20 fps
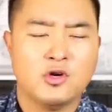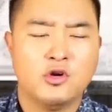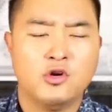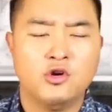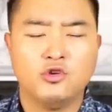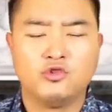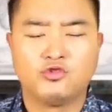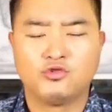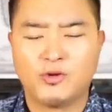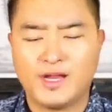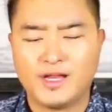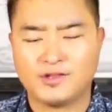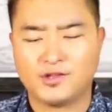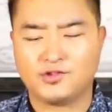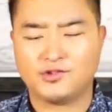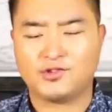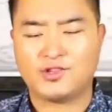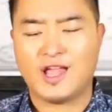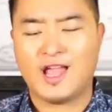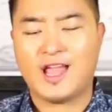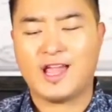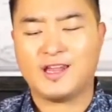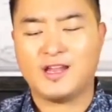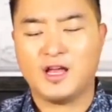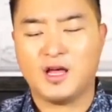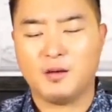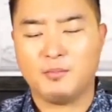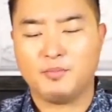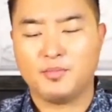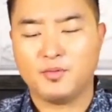Who's ready to
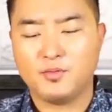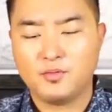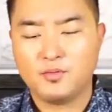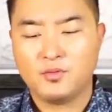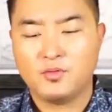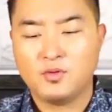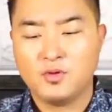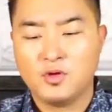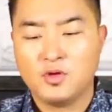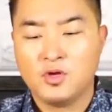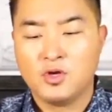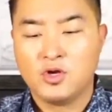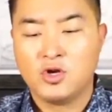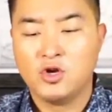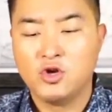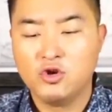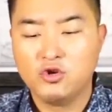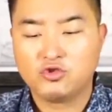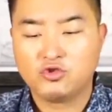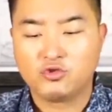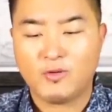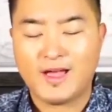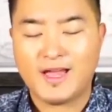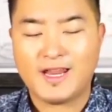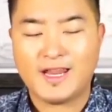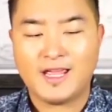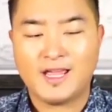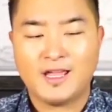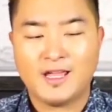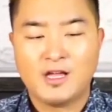stand up? Who's
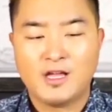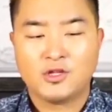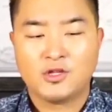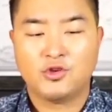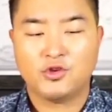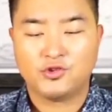ready